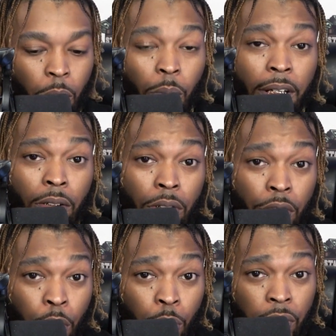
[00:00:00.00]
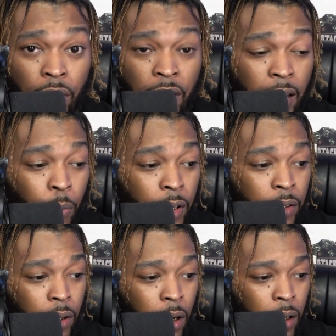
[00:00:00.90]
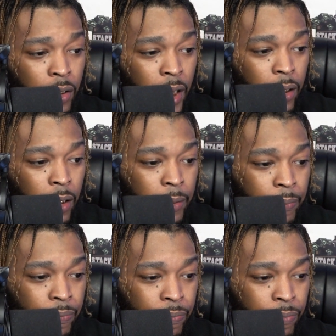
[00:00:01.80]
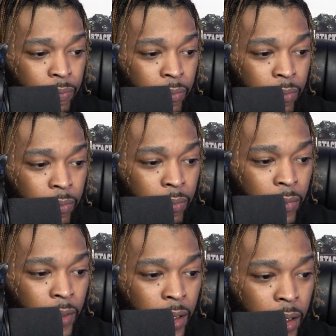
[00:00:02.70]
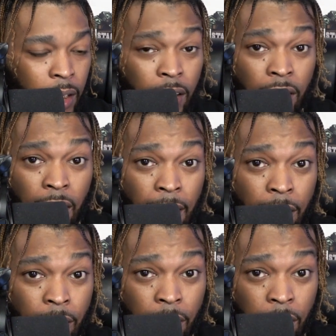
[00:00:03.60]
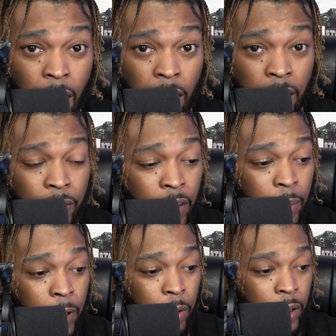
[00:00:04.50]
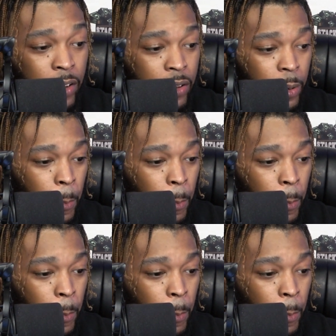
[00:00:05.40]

Will chose to stay with uh, Jada. Beta. He says he's not leaving the marriage.